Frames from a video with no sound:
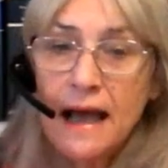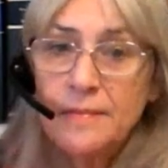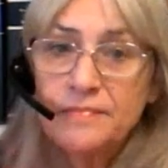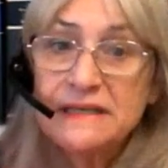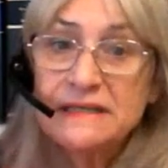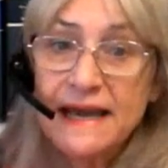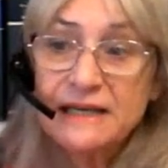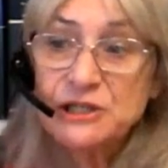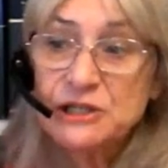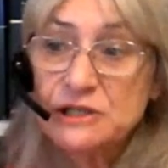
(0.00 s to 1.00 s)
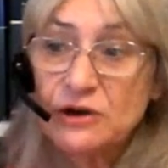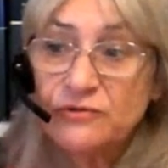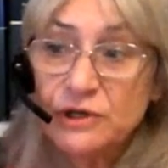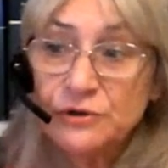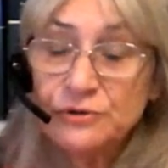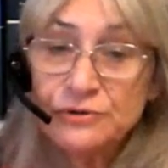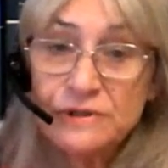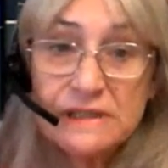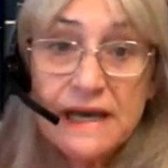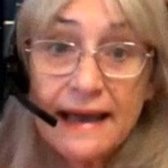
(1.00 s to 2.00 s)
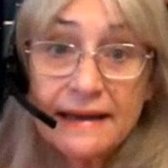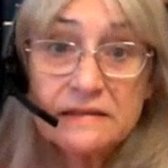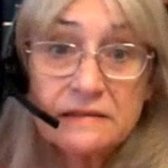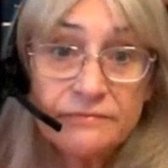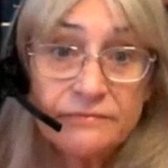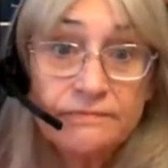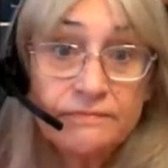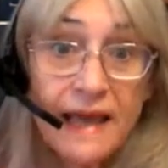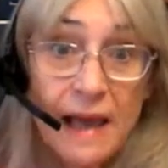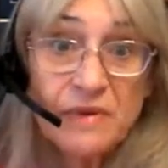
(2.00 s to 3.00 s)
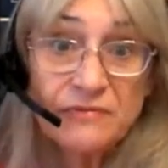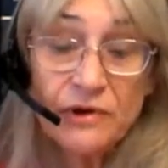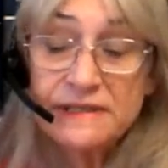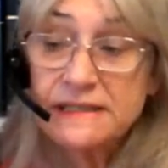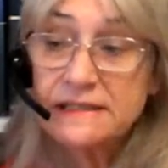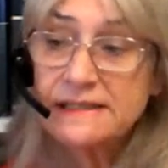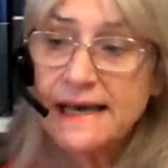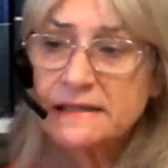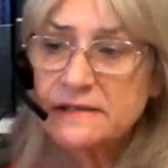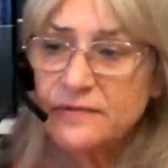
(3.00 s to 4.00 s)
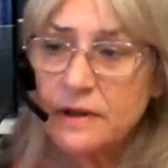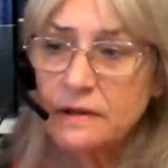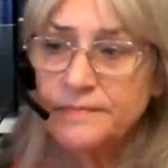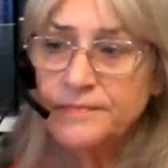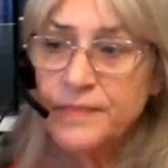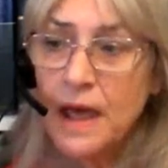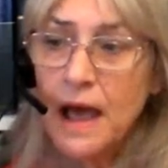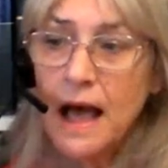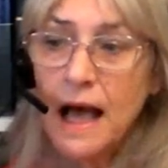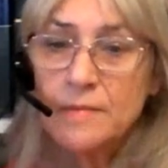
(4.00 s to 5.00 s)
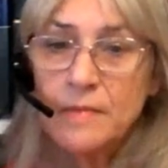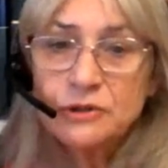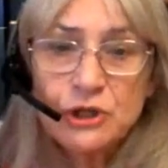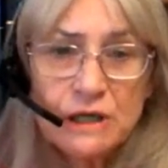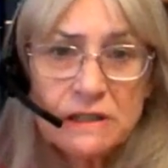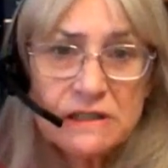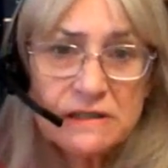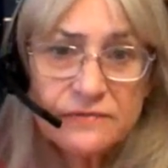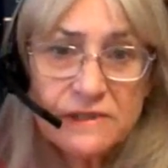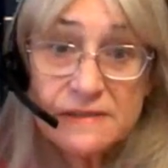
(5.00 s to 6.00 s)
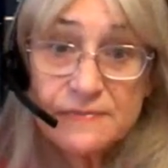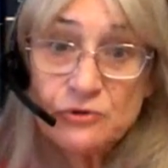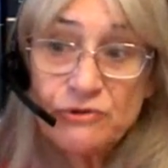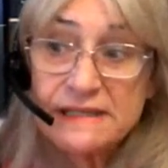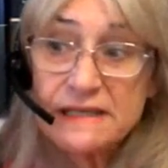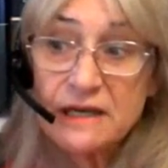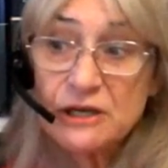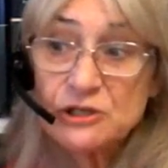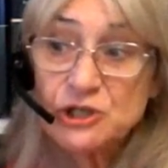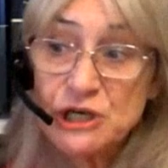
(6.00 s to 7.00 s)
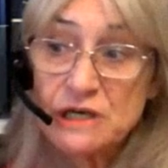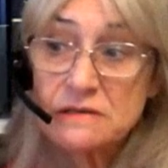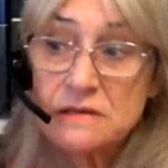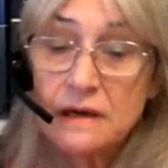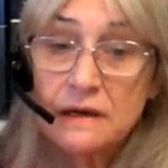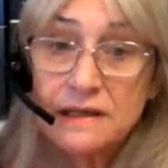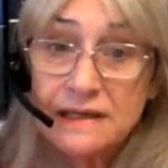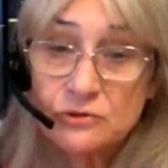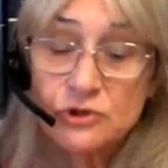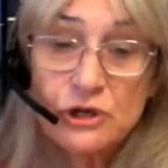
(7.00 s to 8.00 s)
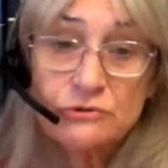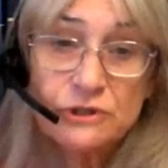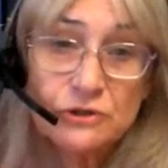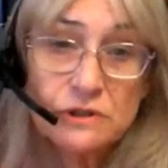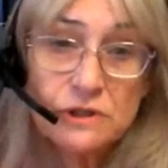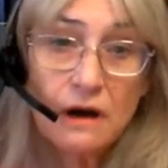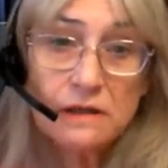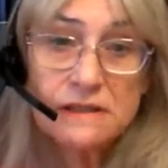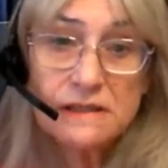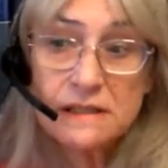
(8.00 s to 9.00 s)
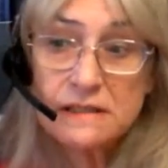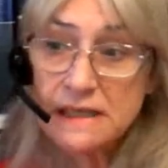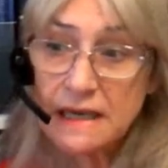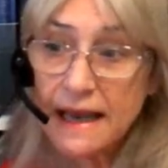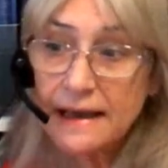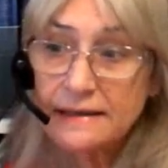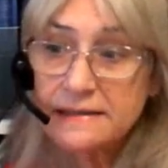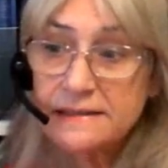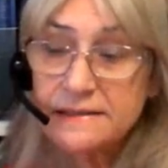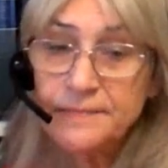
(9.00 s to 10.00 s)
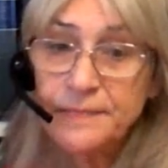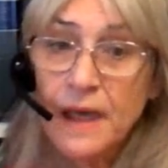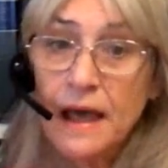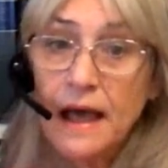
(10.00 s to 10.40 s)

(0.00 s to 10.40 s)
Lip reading: Mediation is often used and can be very successful. Alternative dispute resolution can also reduce costs and delays.